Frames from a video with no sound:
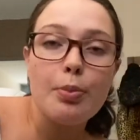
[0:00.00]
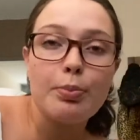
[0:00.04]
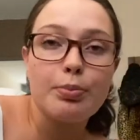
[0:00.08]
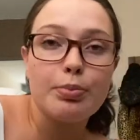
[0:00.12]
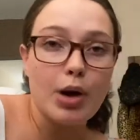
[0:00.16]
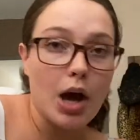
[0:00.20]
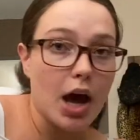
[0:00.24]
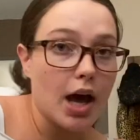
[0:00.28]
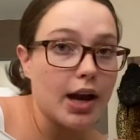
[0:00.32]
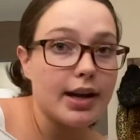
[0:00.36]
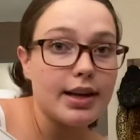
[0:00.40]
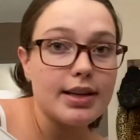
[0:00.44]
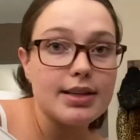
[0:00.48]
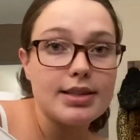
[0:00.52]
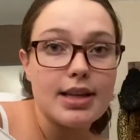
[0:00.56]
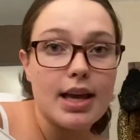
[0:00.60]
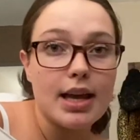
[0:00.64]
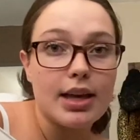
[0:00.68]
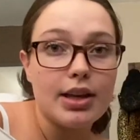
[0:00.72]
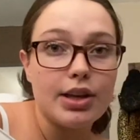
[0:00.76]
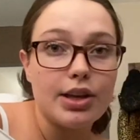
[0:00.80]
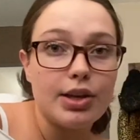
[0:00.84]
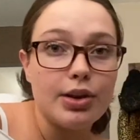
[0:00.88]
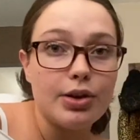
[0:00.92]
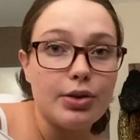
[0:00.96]
products that
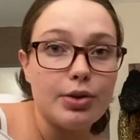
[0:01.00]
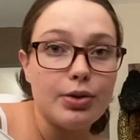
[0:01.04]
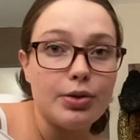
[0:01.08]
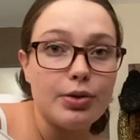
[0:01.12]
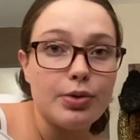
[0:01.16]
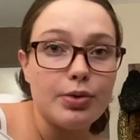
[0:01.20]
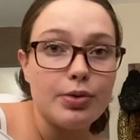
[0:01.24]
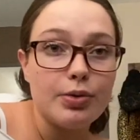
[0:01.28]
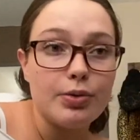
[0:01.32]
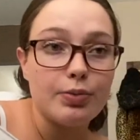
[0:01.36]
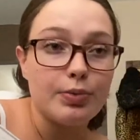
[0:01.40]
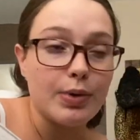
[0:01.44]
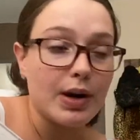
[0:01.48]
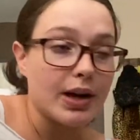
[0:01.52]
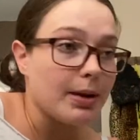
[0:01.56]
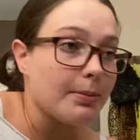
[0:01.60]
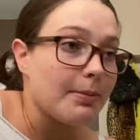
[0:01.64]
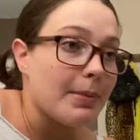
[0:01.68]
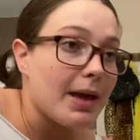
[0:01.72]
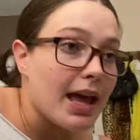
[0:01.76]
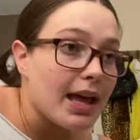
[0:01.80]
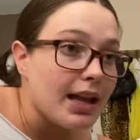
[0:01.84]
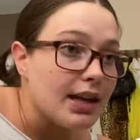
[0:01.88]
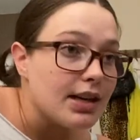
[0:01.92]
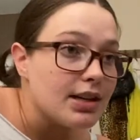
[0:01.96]
you
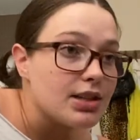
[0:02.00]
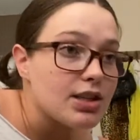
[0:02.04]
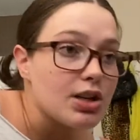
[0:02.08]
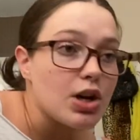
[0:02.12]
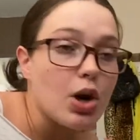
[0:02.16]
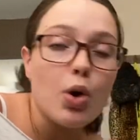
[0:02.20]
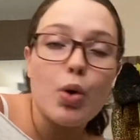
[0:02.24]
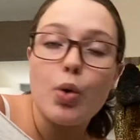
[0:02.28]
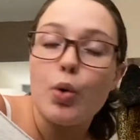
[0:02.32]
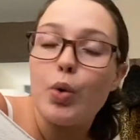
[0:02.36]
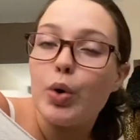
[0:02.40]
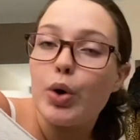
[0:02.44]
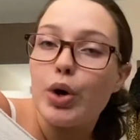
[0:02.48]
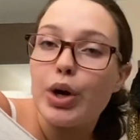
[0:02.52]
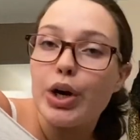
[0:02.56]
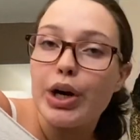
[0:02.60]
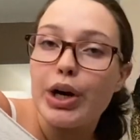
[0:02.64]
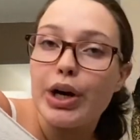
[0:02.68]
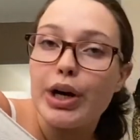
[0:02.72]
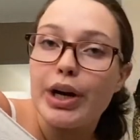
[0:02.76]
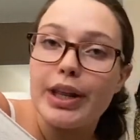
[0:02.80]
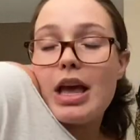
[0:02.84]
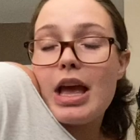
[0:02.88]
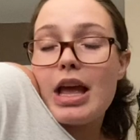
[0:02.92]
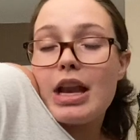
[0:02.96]
recommend
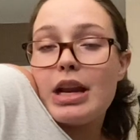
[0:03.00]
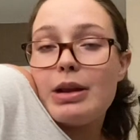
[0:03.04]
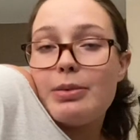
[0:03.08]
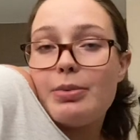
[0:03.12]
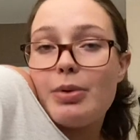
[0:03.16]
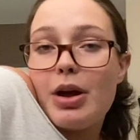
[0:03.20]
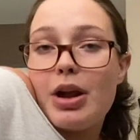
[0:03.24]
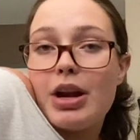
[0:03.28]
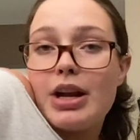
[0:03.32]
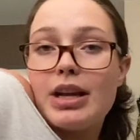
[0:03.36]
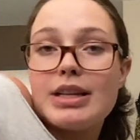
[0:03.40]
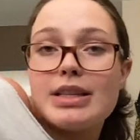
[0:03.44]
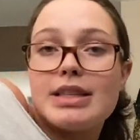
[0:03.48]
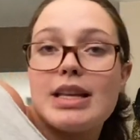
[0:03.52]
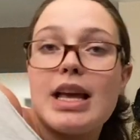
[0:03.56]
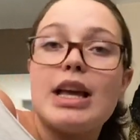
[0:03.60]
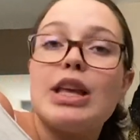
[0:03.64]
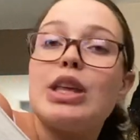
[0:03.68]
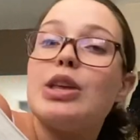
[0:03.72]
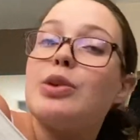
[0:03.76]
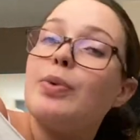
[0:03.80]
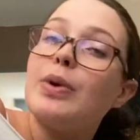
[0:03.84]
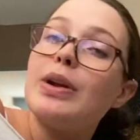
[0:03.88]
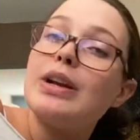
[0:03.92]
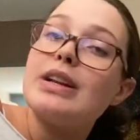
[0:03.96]
or any products that
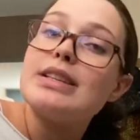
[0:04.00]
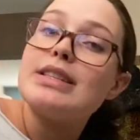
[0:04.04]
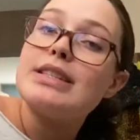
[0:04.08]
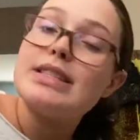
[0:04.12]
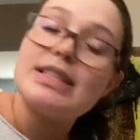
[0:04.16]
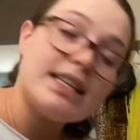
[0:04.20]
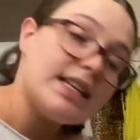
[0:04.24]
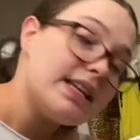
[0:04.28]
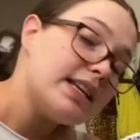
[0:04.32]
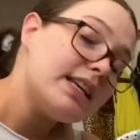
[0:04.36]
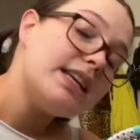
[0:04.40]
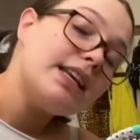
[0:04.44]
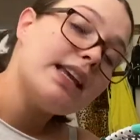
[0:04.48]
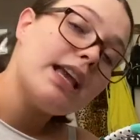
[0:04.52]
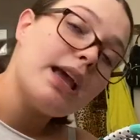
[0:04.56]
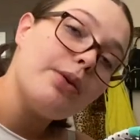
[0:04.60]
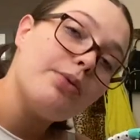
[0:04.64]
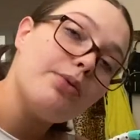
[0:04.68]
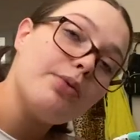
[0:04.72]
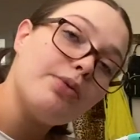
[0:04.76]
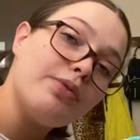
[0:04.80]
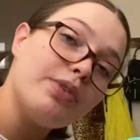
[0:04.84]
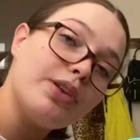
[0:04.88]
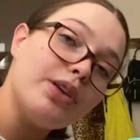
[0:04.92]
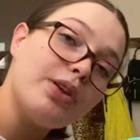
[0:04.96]
you want to see get
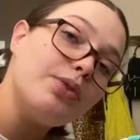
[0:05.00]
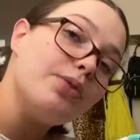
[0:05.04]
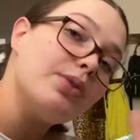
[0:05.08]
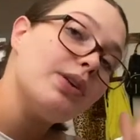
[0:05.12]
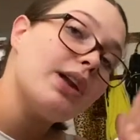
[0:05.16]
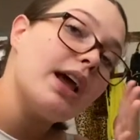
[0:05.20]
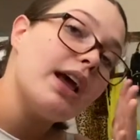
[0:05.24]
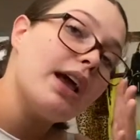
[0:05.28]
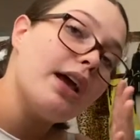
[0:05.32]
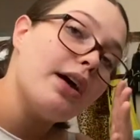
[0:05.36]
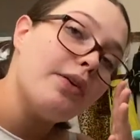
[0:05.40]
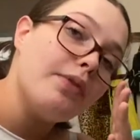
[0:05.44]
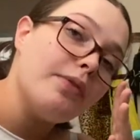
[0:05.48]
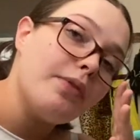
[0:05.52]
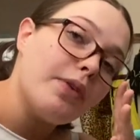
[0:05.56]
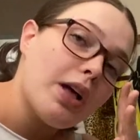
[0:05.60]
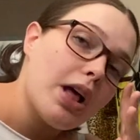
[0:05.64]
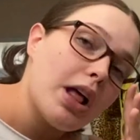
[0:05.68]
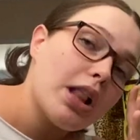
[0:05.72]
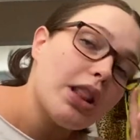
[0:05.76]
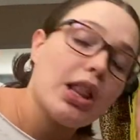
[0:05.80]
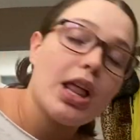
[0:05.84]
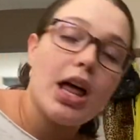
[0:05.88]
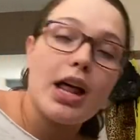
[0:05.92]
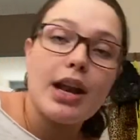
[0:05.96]
reviewed. I have
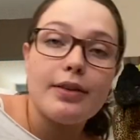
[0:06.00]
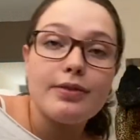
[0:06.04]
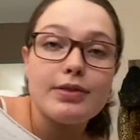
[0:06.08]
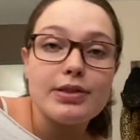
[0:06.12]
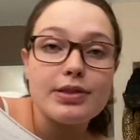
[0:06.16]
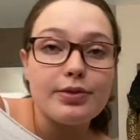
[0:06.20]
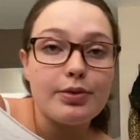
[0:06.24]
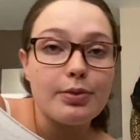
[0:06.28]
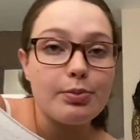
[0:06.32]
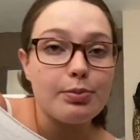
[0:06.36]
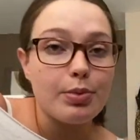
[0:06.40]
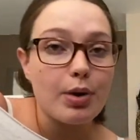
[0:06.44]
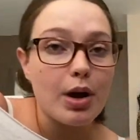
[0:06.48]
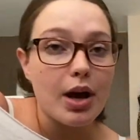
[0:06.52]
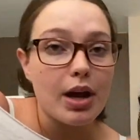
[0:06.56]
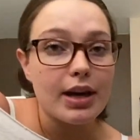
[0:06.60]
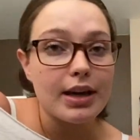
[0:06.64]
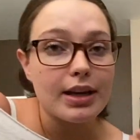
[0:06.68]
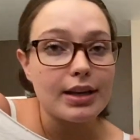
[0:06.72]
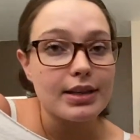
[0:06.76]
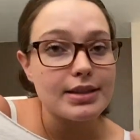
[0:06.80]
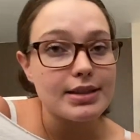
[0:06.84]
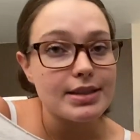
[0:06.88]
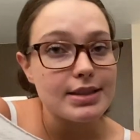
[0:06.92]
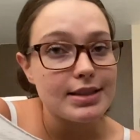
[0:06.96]
a lot of different
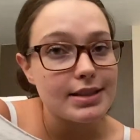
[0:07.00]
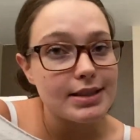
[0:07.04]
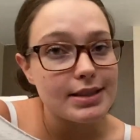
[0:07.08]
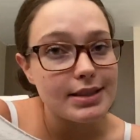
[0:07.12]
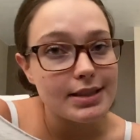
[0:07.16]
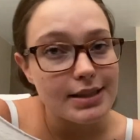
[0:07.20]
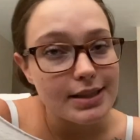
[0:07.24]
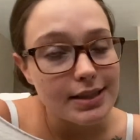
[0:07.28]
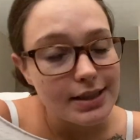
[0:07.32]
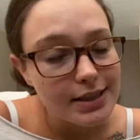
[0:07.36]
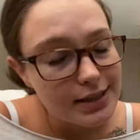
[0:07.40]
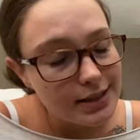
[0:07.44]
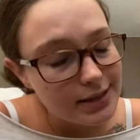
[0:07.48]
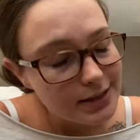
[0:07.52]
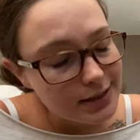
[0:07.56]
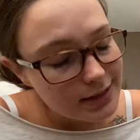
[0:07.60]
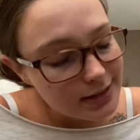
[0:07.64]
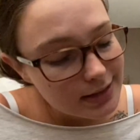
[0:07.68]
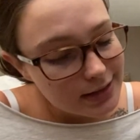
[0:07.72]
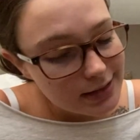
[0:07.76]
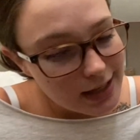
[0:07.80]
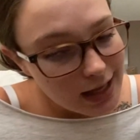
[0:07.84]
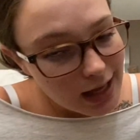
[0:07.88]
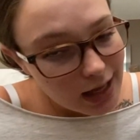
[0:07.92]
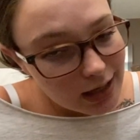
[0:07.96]
products
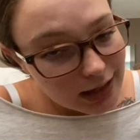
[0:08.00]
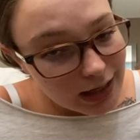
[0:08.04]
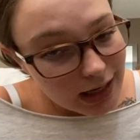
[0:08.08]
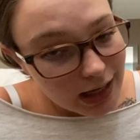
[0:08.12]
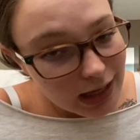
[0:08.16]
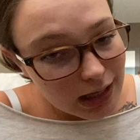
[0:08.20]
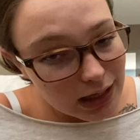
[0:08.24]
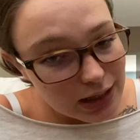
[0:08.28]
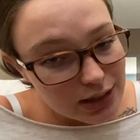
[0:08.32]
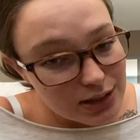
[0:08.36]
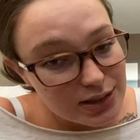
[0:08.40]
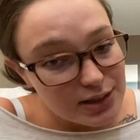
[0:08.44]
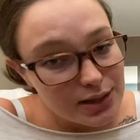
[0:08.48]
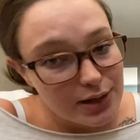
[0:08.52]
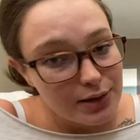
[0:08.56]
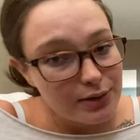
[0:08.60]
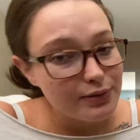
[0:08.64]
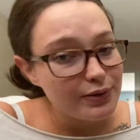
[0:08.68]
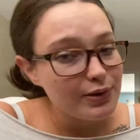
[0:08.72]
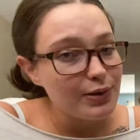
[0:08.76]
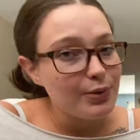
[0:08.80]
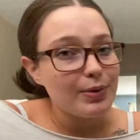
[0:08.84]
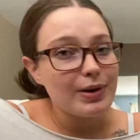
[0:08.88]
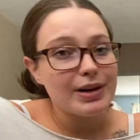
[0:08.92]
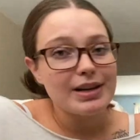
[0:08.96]
on hand. So if
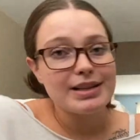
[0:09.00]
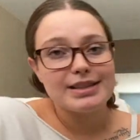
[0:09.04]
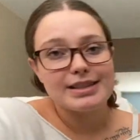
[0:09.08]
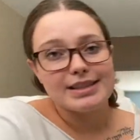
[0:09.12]
you want to